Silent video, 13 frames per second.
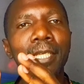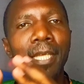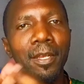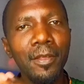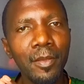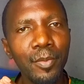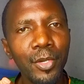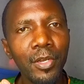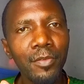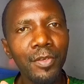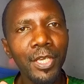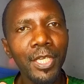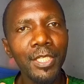turn on the bell
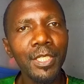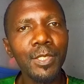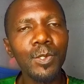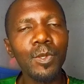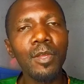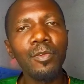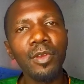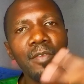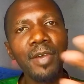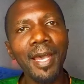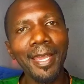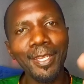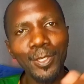notification so that
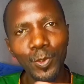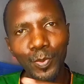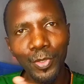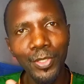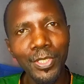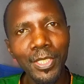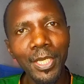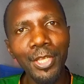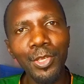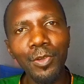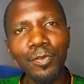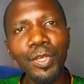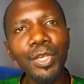whenever I do post a
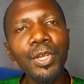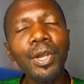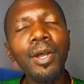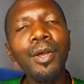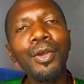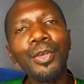new video,